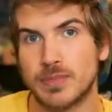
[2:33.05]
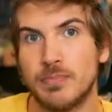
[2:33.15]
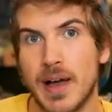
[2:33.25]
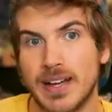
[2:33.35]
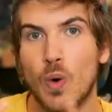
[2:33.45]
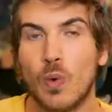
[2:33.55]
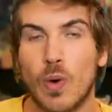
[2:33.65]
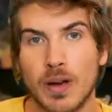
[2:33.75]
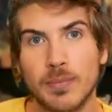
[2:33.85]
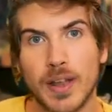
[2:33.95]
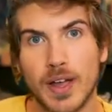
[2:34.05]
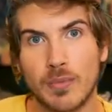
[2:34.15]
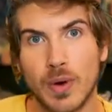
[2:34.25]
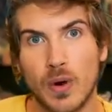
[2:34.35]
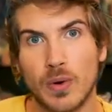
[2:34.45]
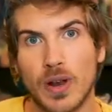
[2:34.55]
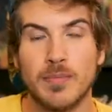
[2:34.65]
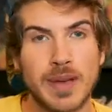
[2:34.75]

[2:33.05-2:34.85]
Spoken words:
But 1 player mode,